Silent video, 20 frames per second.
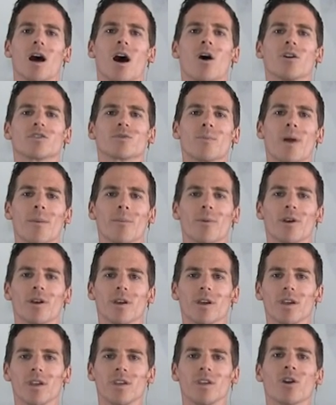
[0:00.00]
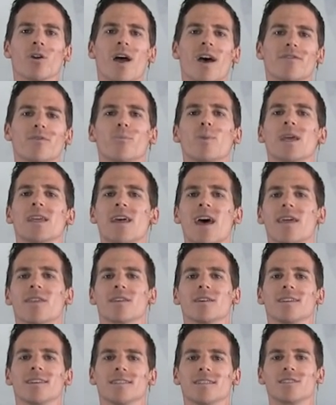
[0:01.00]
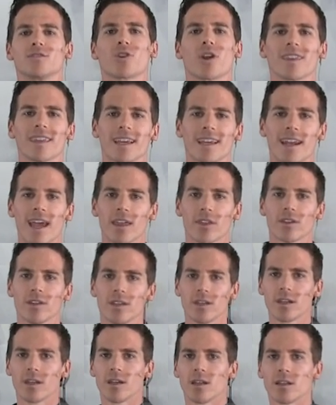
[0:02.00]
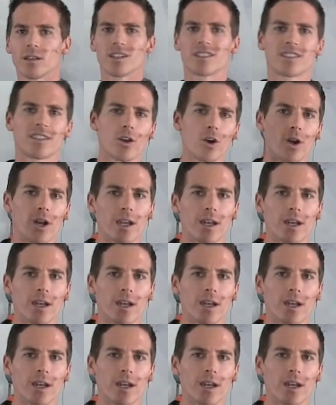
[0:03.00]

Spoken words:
Always remember, you don't have to be an athlete to train like an athlete. Let's do